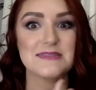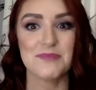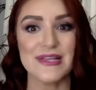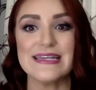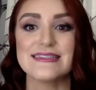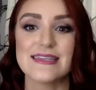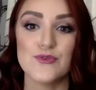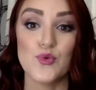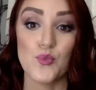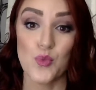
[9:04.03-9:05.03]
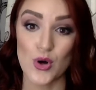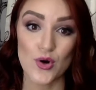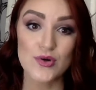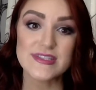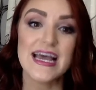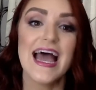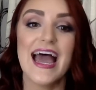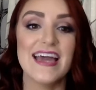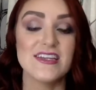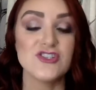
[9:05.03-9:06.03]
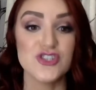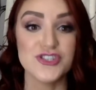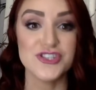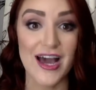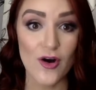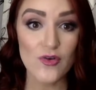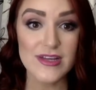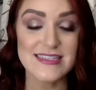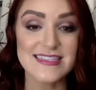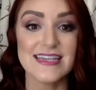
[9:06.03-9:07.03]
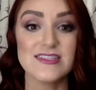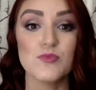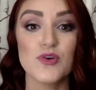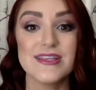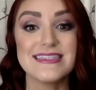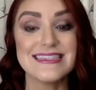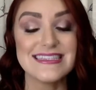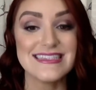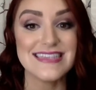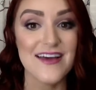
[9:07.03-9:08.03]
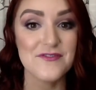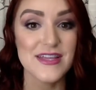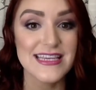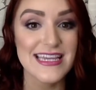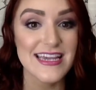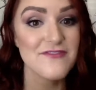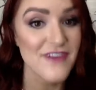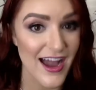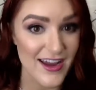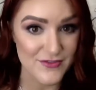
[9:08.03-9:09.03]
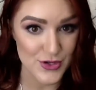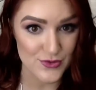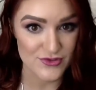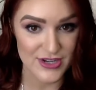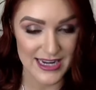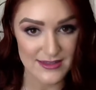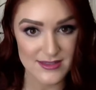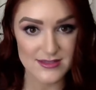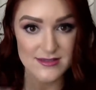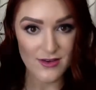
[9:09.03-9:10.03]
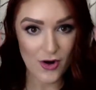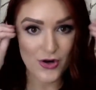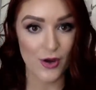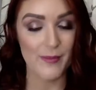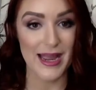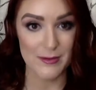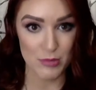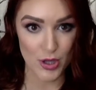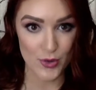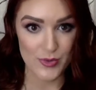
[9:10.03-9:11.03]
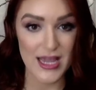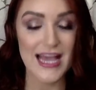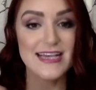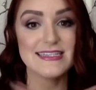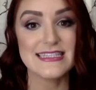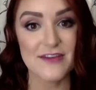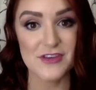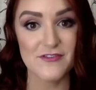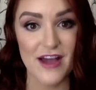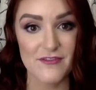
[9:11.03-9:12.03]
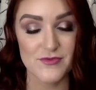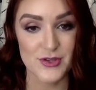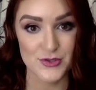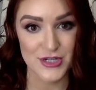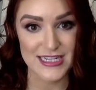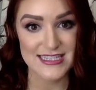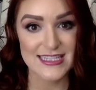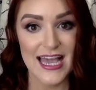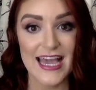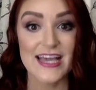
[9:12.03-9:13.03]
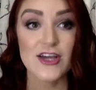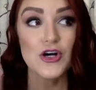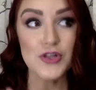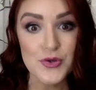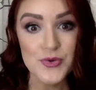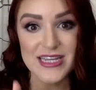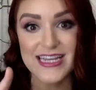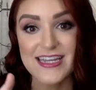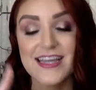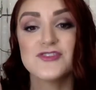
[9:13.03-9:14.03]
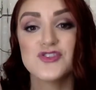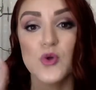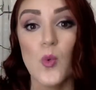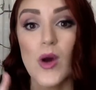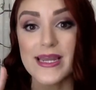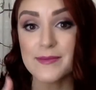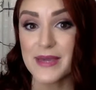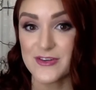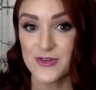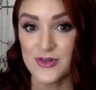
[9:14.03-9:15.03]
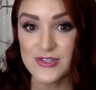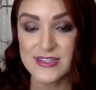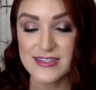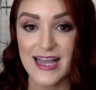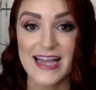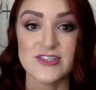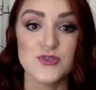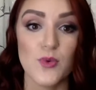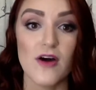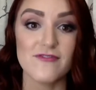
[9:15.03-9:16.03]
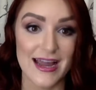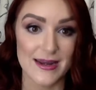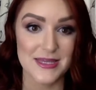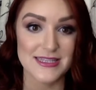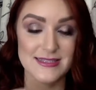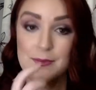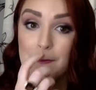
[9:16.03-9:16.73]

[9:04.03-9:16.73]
plants in the world, and its gel contains more than 75 nutrients. Are y'all mind blown? 75 nutrients, including 20 minerals and 12 vitamins.